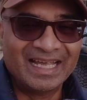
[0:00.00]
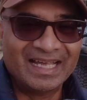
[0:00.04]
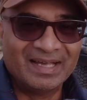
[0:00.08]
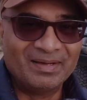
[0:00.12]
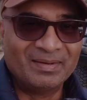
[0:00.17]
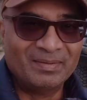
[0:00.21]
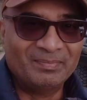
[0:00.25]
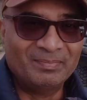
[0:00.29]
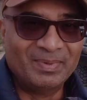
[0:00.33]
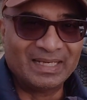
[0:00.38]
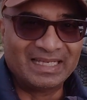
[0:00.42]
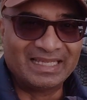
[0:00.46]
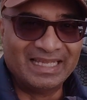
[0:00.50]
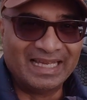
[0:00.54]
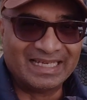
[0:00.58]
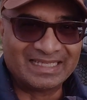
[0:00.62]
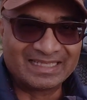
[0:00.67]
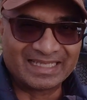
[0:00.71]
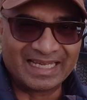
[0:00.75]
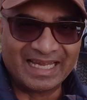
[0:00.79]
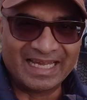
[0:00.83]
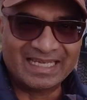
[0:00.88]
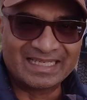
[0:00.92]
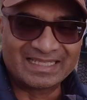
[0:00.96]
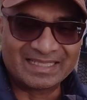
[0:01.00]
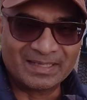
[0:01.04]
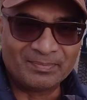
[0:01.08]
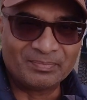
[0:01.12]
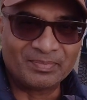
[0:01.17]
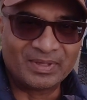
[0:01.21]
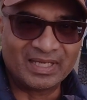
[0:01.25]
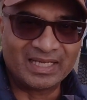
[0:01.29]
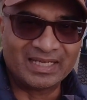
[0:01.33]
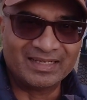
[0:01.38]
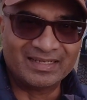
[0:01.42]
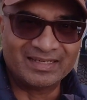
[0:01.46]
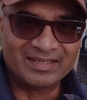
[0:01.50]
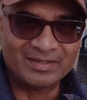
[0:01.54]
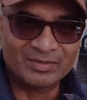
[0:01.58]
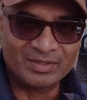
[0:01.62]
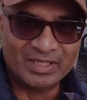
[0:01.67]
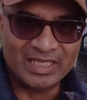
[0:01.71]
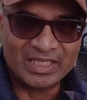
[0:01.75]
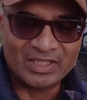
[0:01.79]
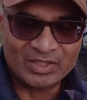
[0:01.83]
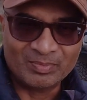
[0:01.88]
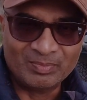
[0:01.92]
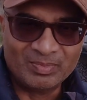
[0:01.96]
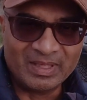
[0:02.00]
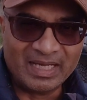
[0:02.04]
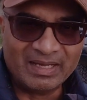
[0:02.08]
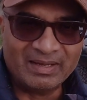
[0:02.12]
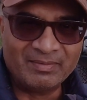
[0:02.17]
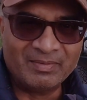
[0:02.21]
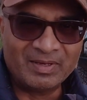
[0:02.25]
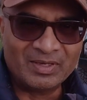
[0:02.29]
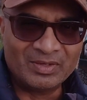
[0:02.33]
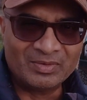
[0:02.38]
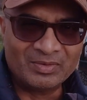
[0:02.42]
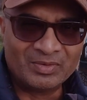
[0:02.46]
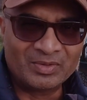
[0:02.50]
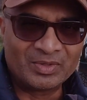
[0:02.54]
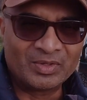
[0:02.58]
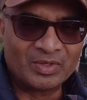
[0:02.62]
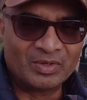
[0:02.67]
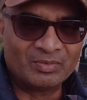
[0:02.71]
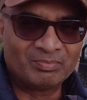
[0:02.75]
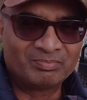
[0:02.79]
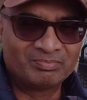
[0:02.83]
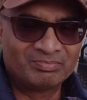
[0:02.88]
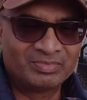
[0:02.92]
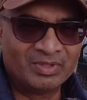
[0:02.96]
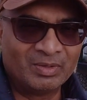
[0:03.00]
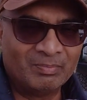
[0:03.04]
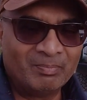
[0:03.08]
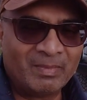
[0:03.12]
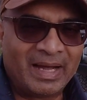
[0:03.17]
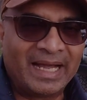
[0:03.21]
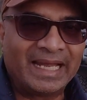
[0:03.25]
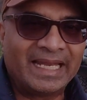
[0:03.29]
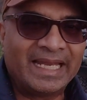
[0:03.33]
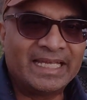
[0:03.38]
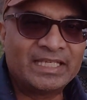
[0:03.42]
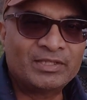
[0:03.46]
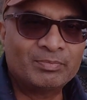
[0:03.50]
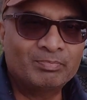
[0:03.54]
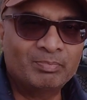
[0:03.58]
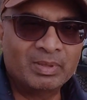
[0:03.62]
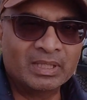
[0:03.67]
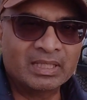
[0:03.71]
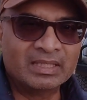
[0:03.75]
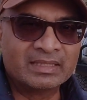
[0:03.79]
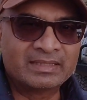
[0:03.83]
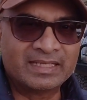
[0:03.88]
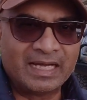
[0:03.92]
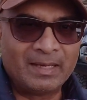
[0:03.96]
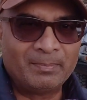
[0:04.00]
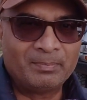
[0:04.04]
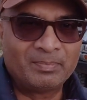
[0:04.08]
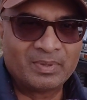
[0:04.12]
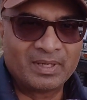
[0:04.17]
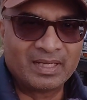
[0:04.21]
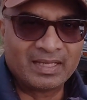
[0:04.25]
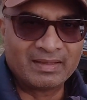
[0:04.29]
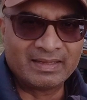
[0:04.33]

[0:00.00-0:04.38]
But that's again something you need to be, when your mileage builds up,